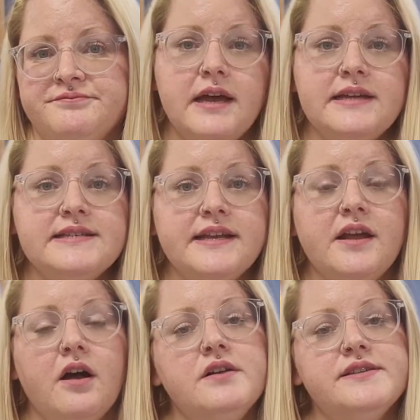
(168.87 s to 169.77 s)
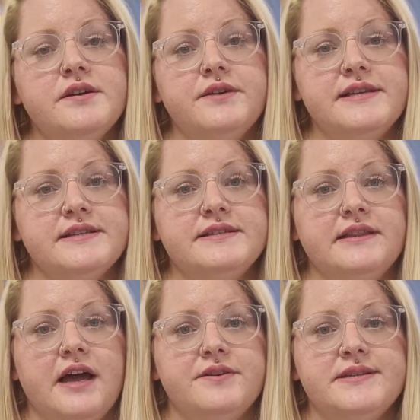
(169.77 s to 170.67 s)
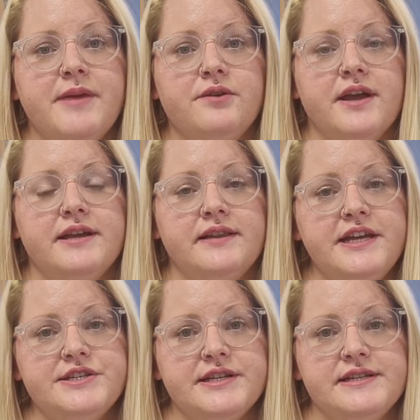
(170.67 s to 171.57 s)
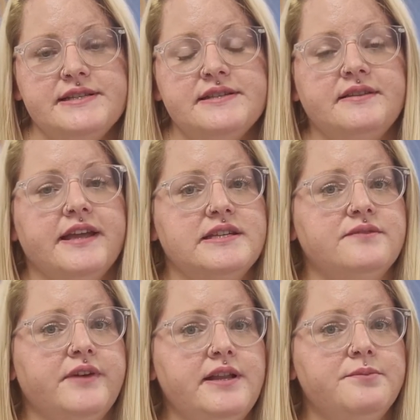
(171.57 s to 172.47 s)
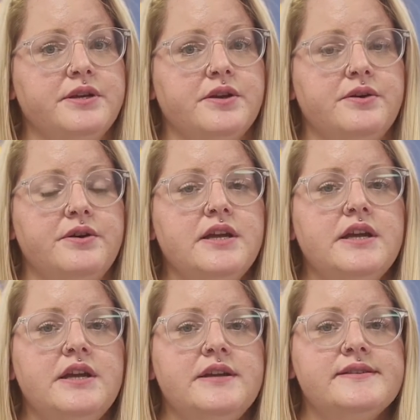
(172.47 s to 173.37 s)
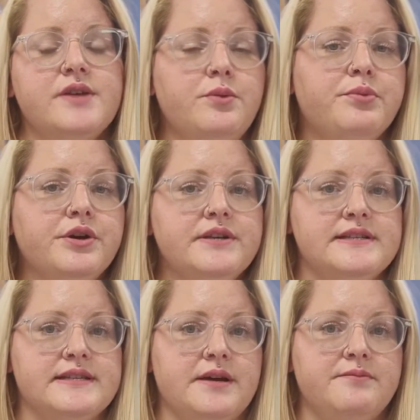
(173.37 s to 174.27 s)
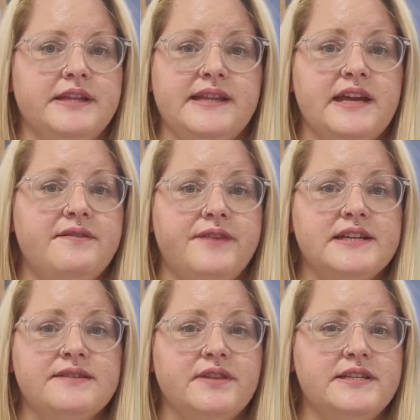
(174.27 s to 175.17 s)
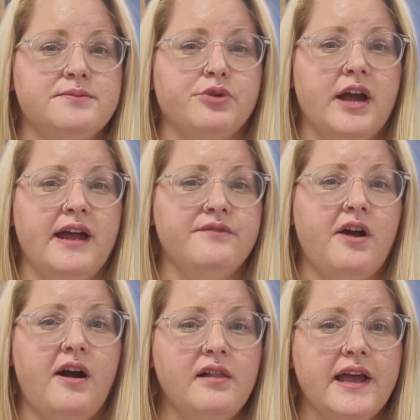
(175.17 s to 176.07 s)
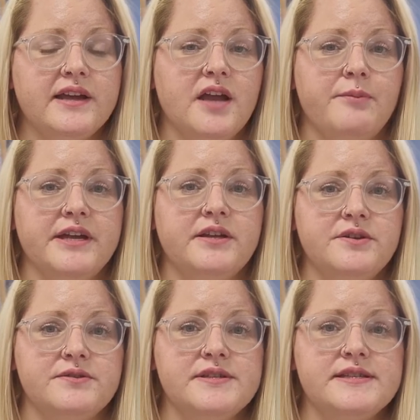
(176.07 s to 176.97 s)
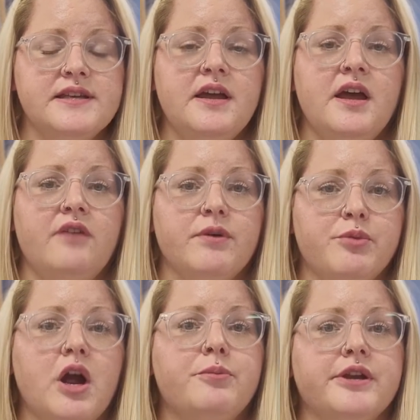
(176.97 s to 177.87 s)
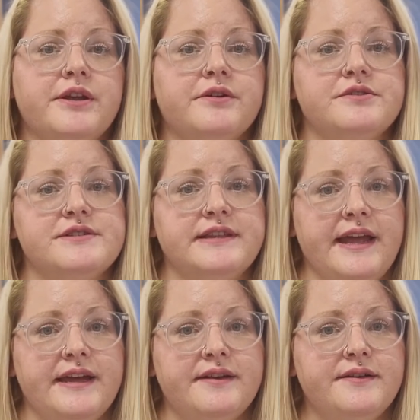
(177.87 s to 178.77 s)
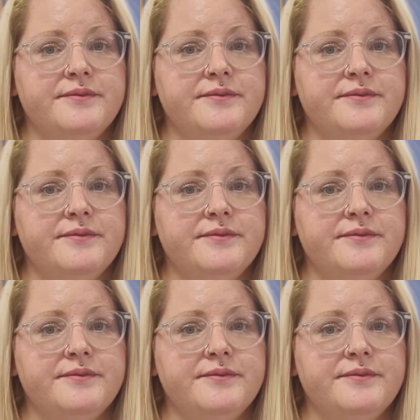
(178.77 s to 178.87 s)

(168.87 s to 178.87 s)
A city also isn't allowed to make regulations, like a development code, so burdensome that they effectively deprive all economic use of a property owner's land.